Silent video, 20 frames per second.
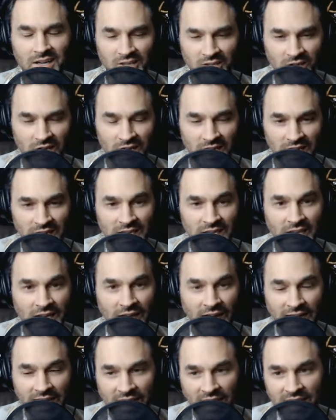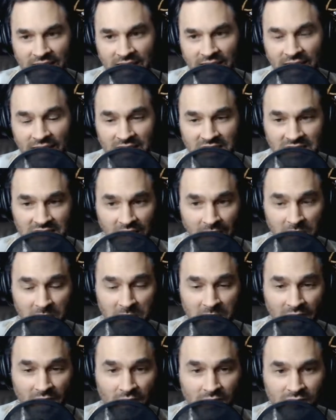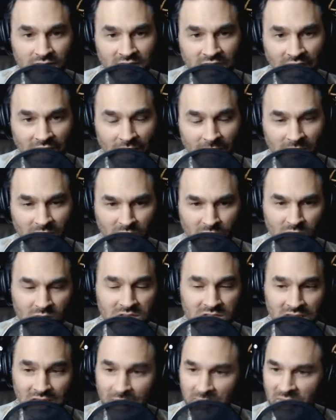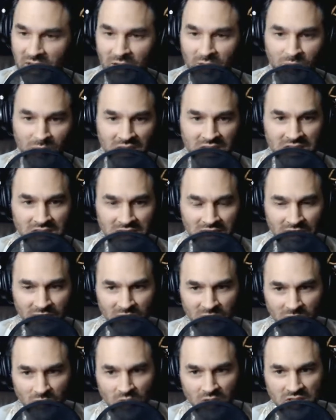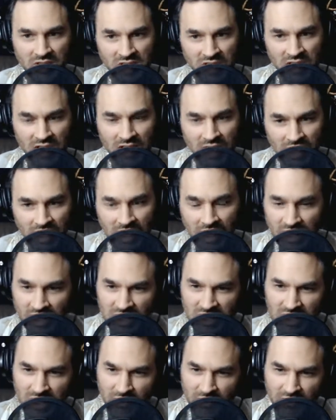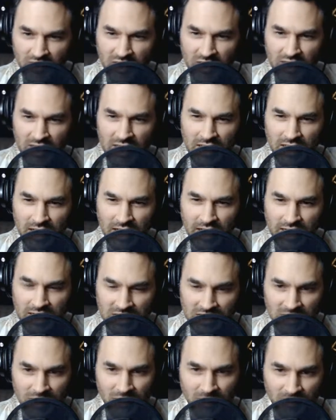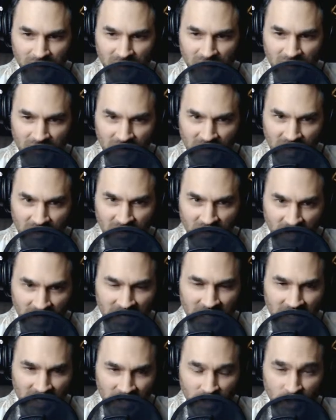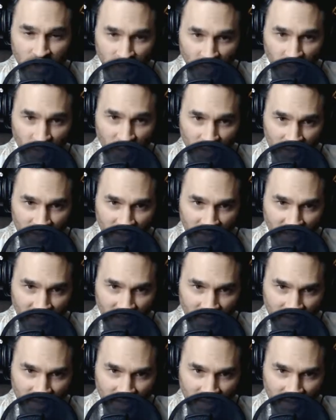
Good. Again, same amount of time. Loosen up that wrist even more. See, you're still feeling like it's still feeling pretty controlled there.